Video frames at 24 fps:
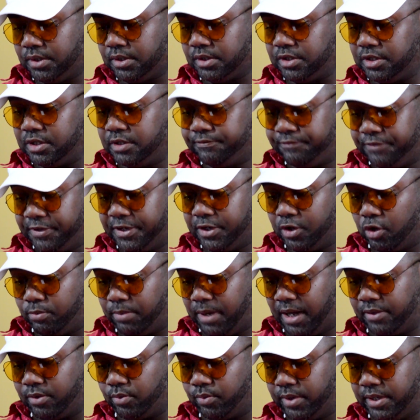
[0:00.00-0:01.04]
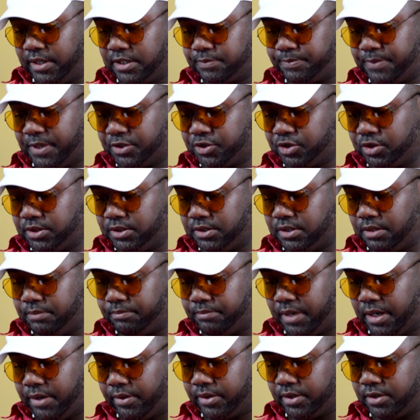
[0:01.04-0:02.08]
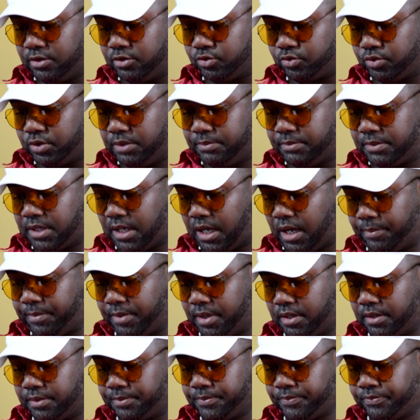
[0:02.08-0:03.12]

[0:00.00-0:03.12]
Good video, by the way, especially the American Dream comment.